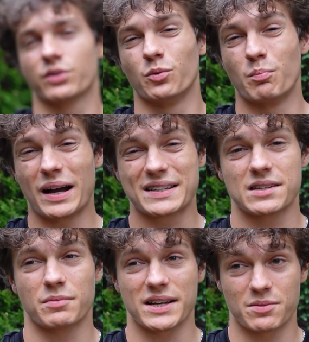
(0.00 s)
to
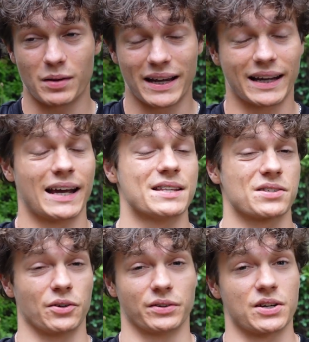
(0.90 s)
maximize my
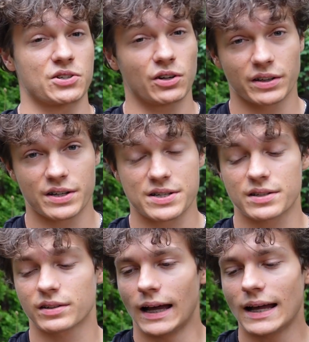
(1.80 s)
gains on the shoulders.
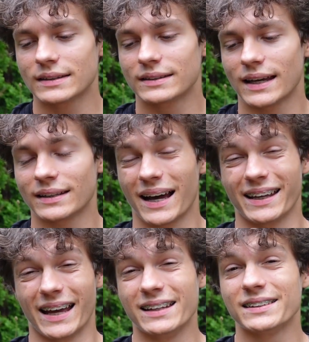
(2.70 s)
And then
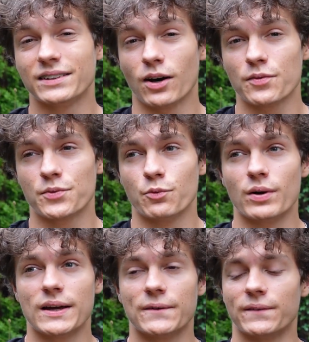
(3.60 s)
I ended off
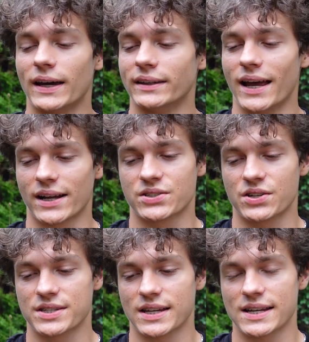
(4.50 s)
with an
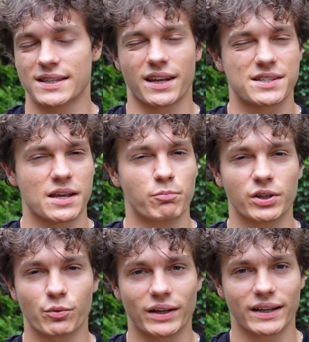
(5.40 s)
exercise that is a
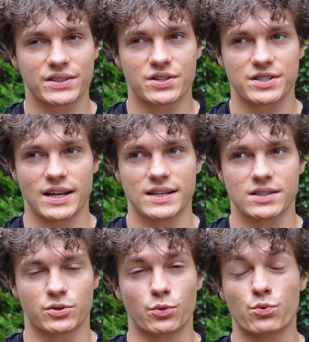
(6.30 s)
bodyweight
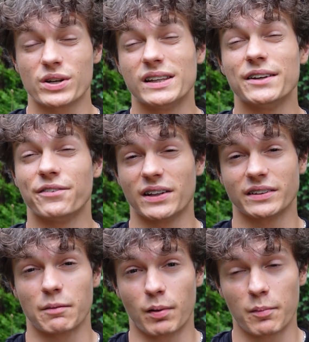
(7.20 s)
exercise to really feel
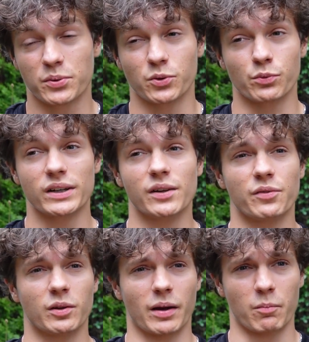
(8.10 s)
the pump, to really
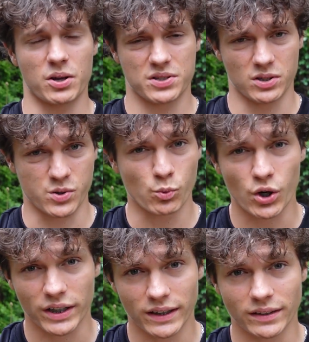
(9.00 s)
feel my muscles
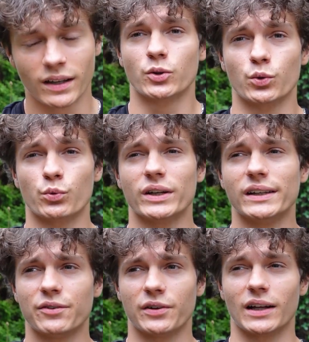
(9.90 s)
working, to
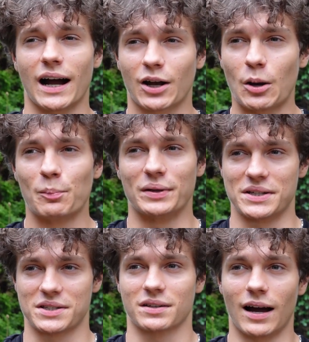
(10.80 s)
really feel
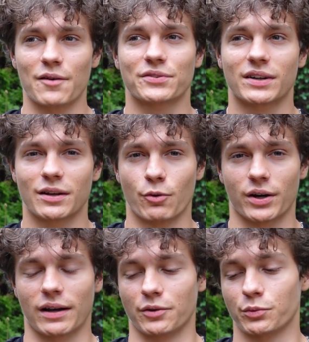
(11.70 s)
accomplished after the
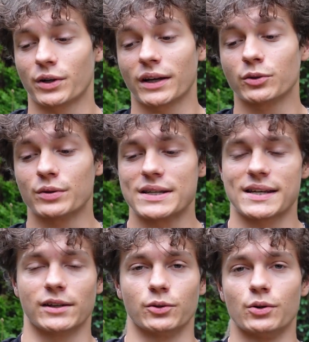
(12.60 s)
workout. What I do is
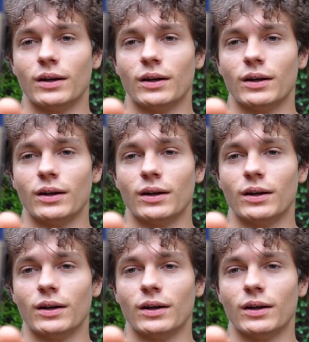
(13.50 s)
I do